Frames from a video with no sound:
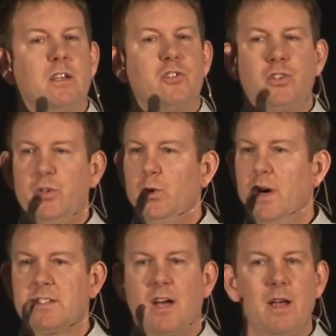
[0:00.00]
to
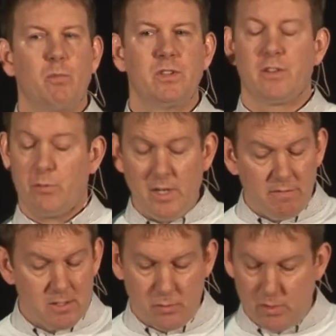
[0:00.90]
a time when the three of
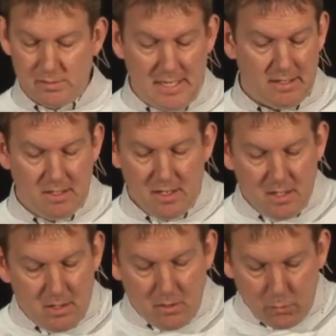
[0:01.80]
us were like
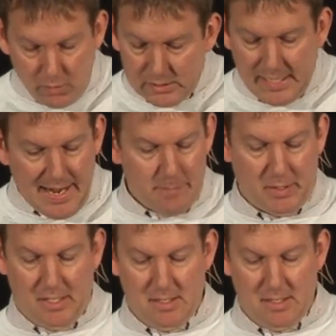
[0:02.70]
really happy.